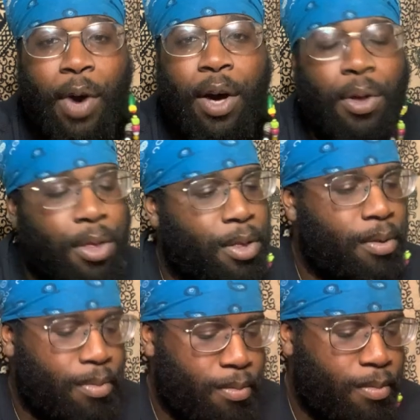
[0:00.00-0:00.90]
wealth
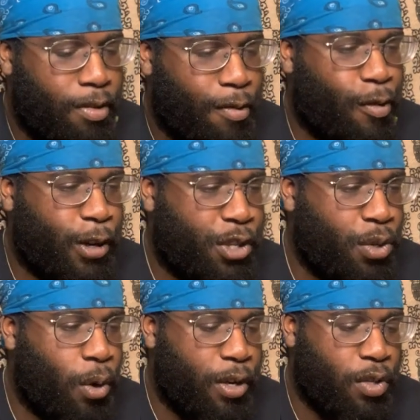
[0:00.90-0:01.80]
for
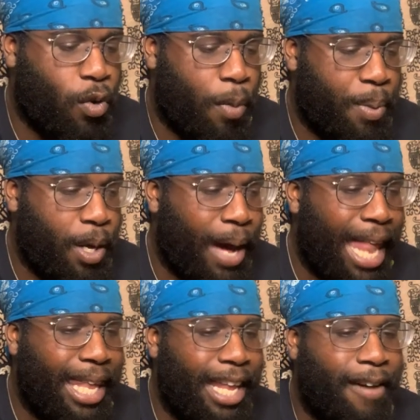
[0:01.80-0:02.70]
sure, Scorpio. I
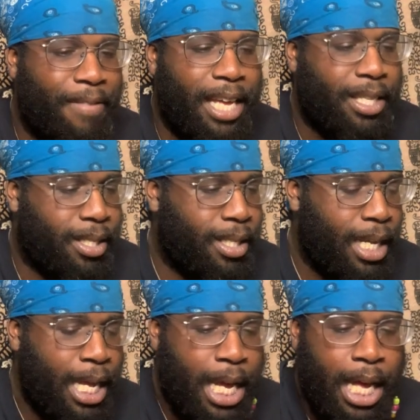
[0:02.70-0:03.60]
love this.
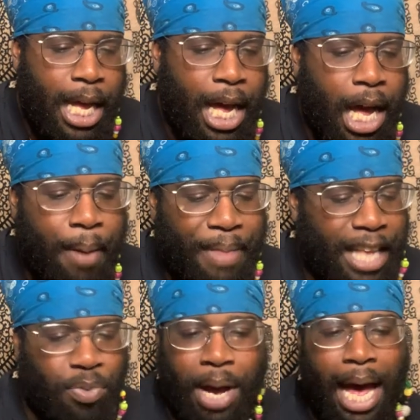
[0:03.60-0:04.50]

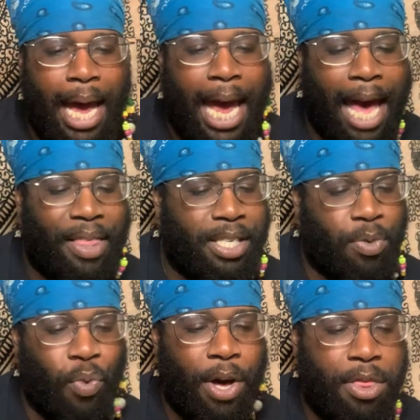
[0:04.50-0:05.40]
That's why I had
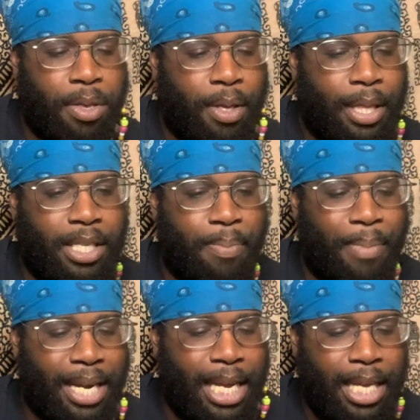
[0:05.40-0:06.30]
this
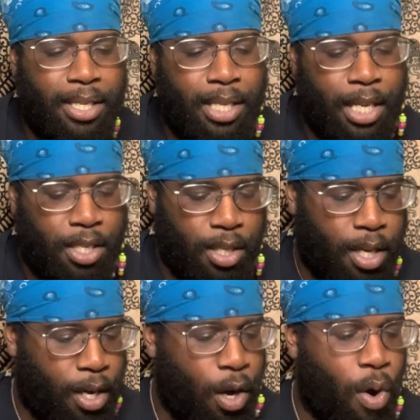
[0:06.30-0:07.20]
money incense
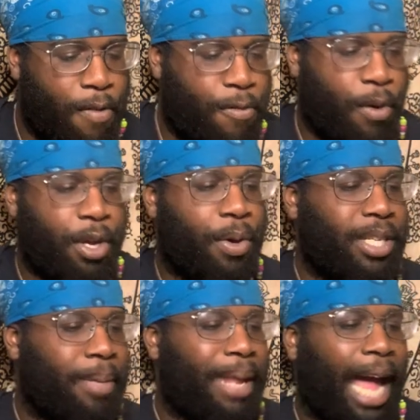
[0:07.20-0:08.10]
going for you,
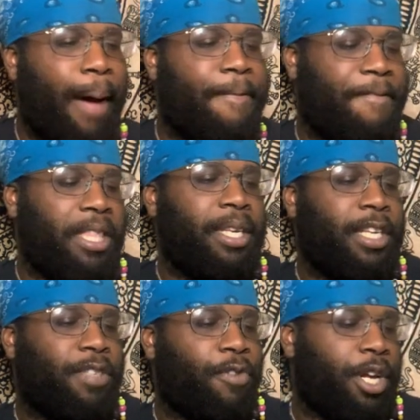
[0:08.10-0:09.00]
because I'm feeling
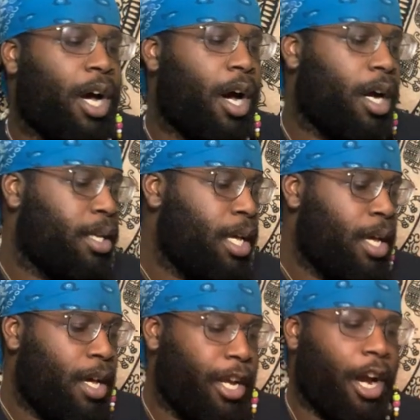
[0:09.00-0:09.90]
this for y'all.
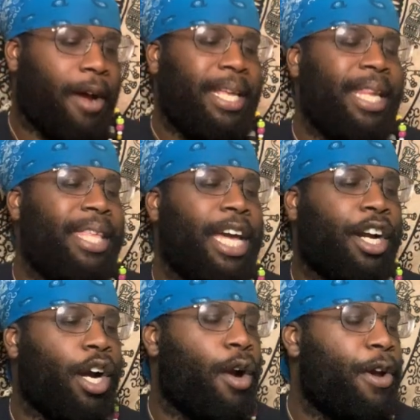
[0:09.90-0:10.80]
Y'all need the
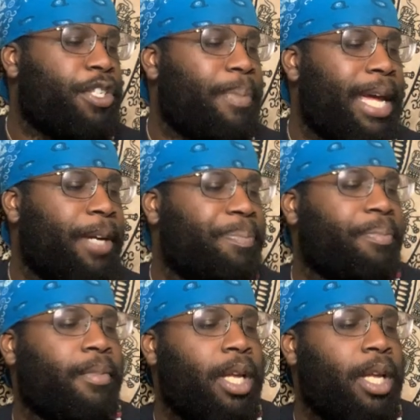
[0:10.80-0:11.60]
encouragement